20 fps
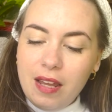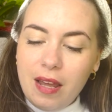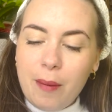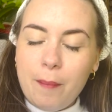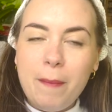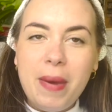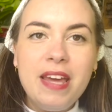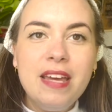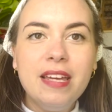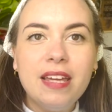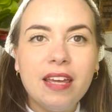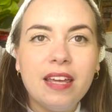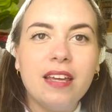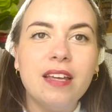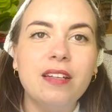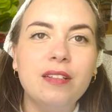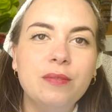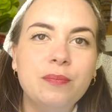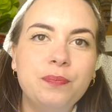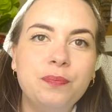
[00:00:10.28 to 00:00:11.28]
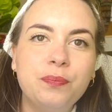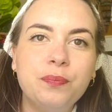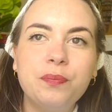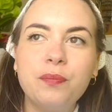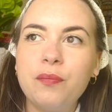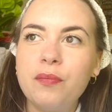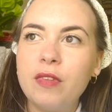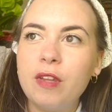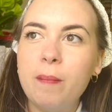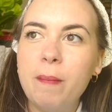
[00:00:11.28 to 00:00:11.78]
making,
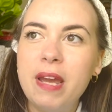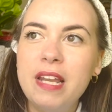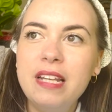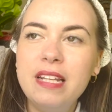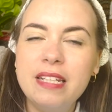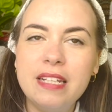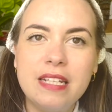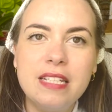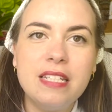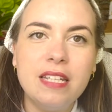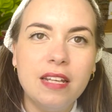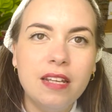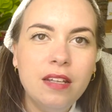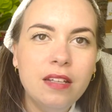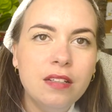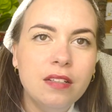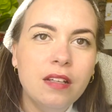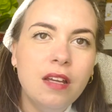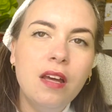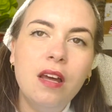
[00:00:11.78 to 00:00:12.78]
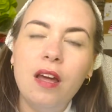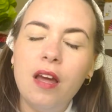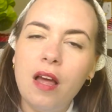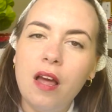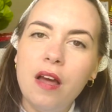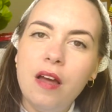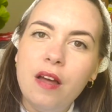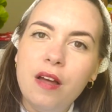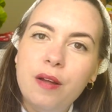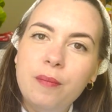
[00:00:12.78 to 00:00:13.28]
mainly knitting,
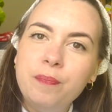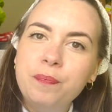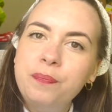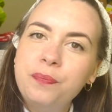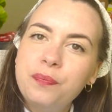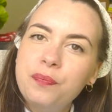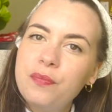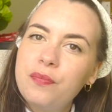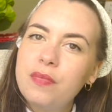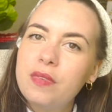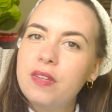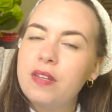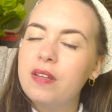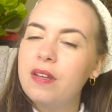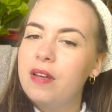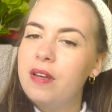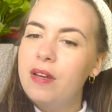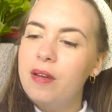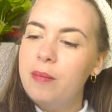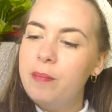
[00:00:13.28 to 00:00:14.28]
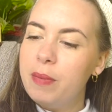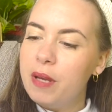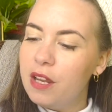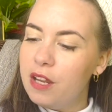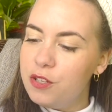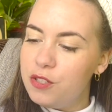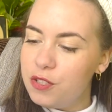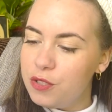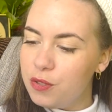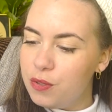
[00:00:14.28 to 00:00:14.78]
but
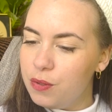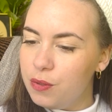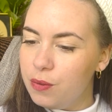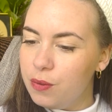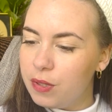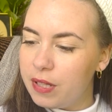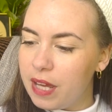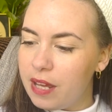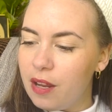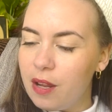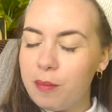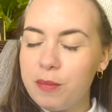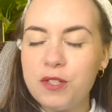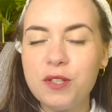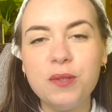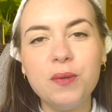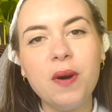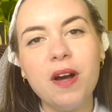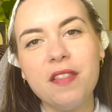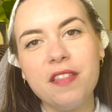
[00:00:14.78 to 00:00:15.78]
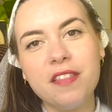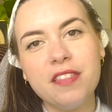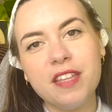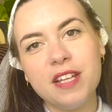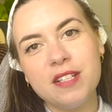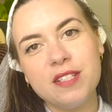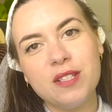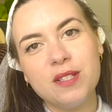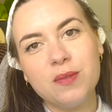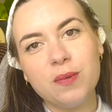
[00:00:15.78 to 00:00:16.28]
I do get up to other
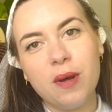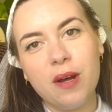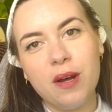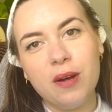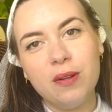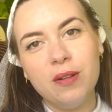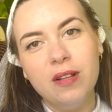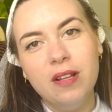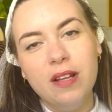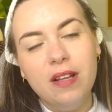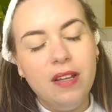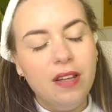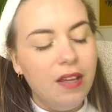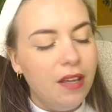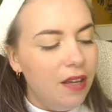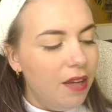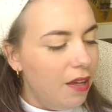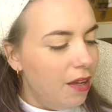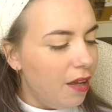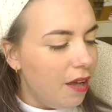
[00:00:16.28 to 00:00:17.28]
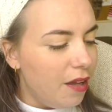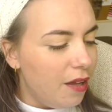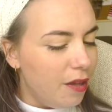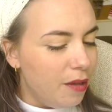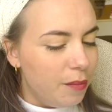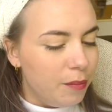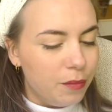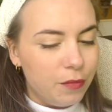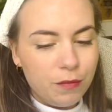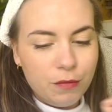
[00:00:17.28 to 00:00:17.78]
things as well.
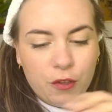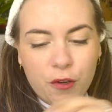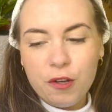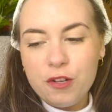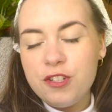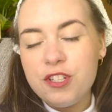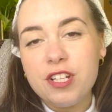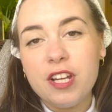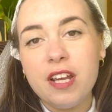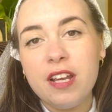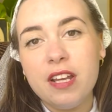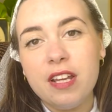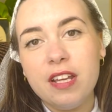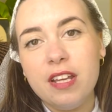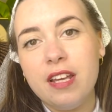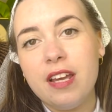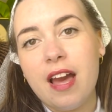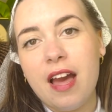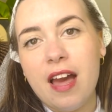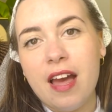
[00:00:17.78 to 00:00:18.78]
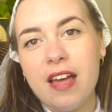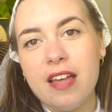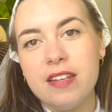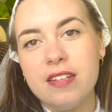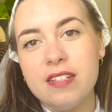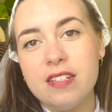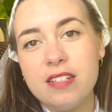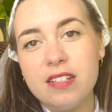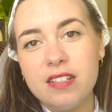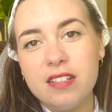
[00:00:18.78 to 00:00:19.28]
Crochet
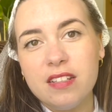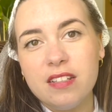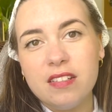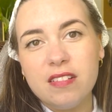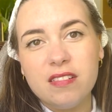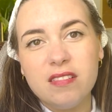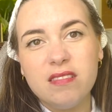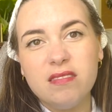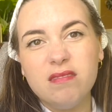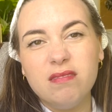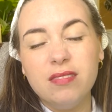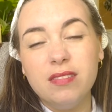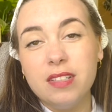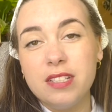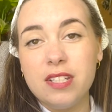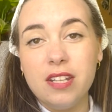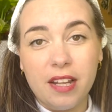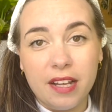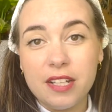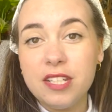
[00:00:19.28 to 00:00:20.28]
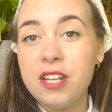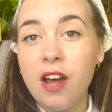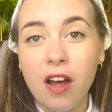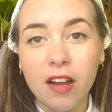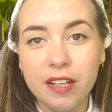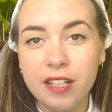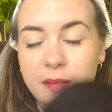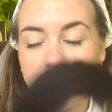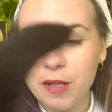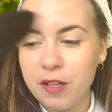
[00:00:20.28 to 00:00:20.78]
and like a
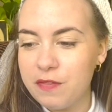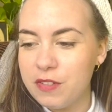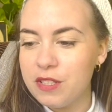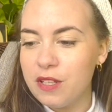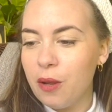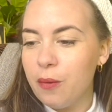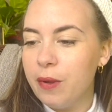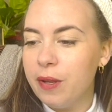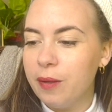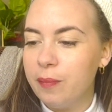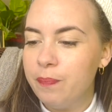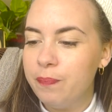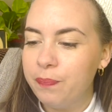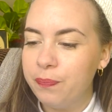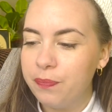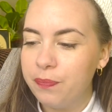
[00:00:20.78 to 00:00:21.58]
tiny bit of sewing.